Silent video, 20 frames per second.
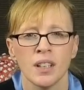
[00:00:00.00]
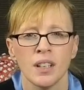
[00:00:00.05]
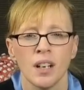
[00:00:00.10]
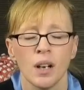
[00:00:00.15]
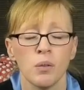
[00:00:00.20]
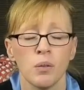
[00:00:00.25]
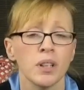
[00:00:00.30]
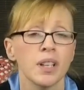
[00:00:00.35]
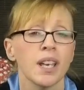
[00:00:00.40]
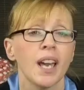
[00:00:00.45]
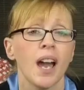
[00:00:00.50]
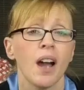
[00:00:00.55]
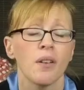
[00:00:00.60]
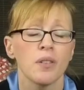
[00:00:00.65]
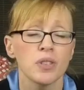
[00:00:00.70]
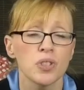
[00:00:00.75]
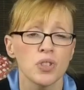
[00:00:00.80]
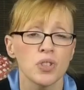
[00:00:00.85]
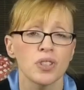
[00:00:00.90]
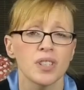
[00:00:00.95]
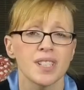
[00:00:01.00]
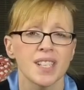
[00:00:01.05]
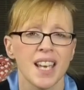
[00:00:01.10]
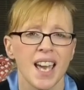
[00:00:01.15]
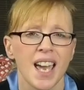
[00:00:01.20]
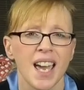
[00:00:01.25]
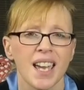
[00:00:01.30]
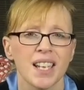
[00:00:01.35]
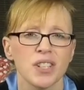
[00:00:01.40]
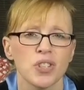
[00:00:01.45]
I want to encourage you
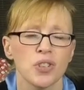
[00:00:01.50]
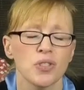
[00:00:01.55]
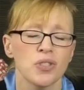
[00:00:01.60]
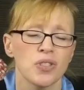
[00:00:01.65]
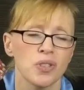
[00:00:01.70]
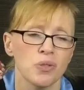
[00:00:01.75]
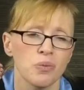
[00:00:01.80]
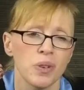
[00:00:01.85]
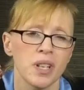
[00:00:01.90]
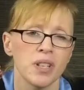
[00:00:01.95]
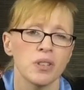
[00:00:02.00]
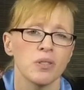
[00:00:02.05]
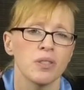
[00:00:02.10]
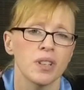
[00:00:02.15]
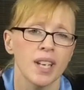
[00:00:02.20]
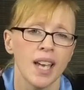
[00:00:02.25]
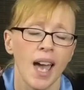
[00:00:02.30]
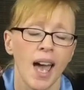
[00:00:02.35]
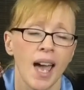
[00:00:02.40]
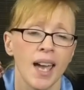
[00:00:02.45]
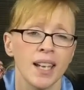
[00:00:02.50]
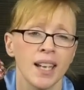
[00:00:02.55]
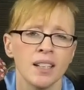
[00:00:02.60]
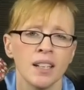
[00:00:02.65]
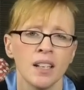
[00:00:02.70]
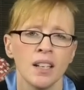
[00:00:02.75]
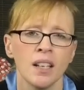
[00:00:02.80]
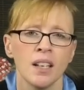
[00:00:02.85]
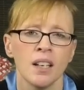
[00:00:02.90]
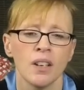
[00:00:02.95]
today to surrender again
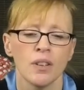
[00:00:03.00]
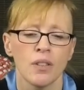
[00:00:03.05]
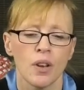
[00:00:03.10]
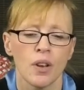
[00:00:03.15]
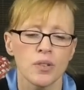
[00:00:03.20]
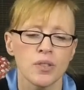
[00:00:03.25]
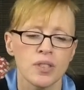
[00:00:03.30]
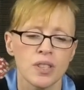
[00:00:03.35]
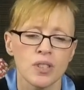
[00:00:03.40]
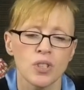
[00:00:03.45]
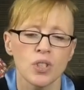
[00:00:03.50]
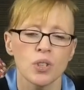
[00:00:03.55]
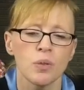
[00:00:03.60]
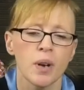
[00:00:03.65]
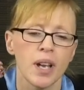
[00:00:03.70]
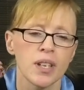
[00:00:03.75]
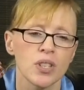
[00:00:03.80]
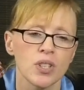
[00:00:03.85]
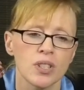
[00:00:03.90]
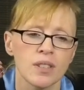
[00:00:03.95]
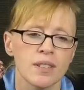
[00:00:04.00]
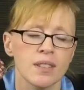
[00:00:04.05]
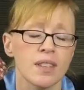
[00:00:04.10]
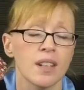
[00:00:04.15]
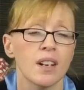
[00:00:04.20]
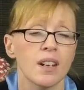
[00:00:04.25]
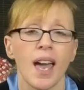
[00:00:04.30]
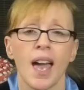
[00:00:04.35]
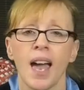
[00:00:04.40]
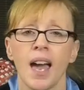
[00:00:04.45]
those situations
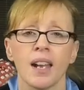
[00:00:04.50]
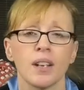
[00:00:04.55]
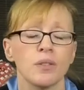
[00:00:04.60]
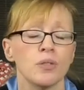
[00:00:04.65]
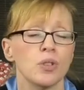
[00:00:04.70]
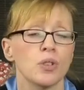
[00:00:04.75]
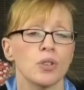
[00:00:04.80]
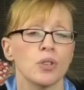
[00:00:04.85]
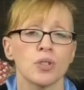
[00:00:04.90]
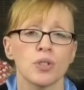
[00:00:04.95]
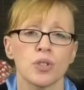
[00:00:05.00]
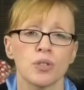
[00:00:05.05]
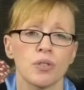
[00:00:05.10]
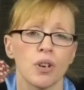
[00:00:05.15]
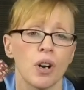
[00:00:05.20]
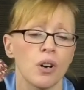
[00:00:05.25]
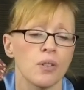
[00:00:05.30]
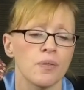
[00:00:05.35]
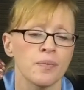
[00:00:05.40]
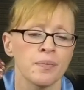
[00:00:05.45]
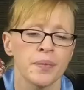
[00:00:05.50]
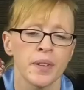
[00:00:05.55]
that are out of your control,